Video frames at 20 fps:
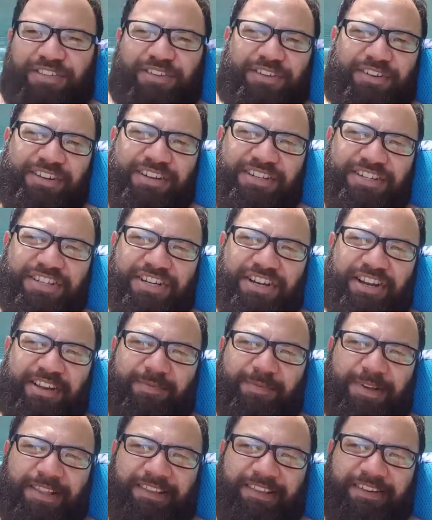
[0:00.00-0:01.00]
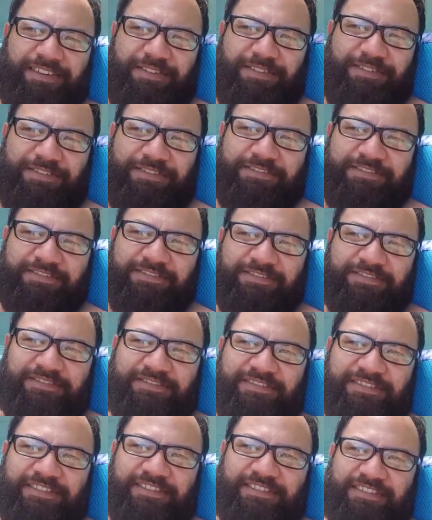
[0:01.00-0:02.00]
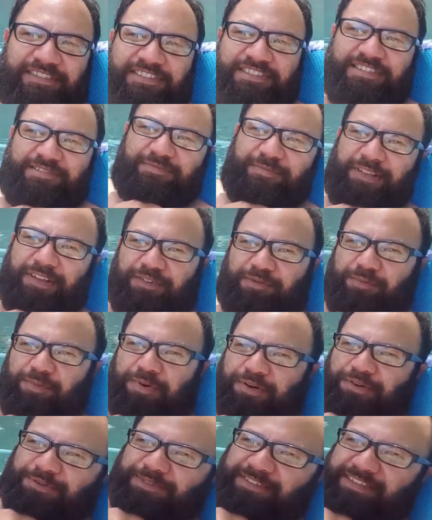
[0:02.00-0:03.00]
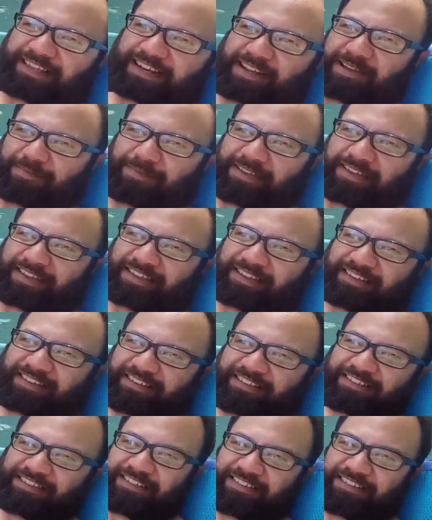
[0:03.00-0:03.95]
thought I'd show you my little pool setup here.